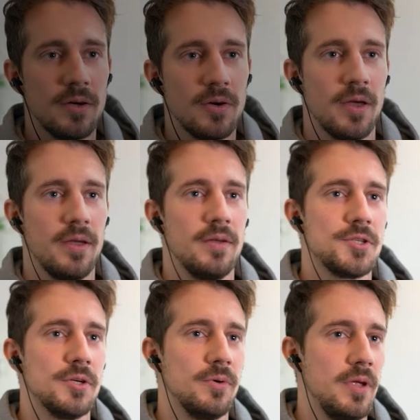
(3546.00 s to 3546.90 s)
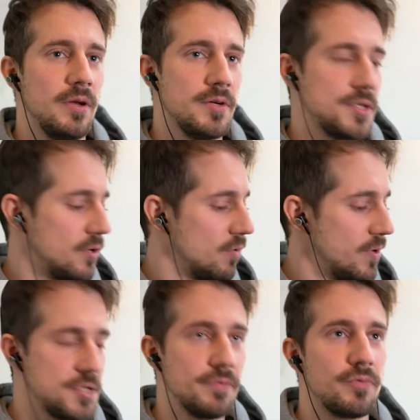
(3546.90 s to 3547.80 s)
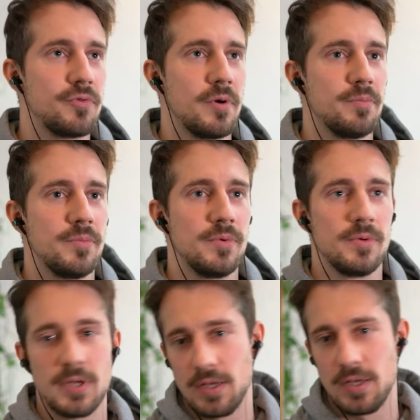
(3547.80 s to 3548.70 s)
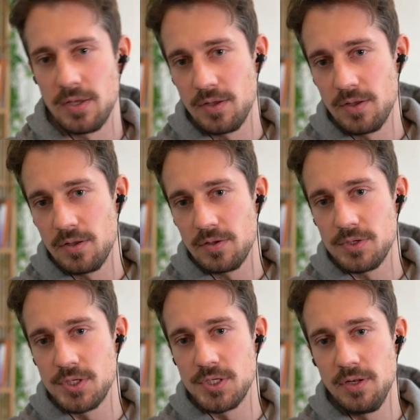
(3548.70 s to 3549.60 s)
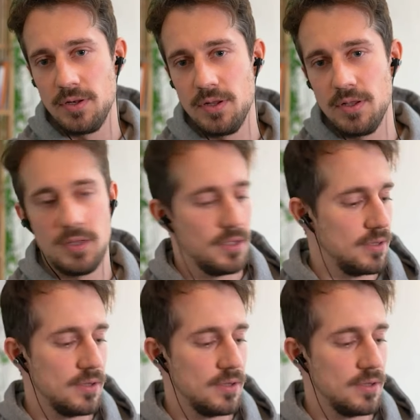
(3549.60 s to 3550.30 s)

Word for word: Okay, so here is a question from Cindy.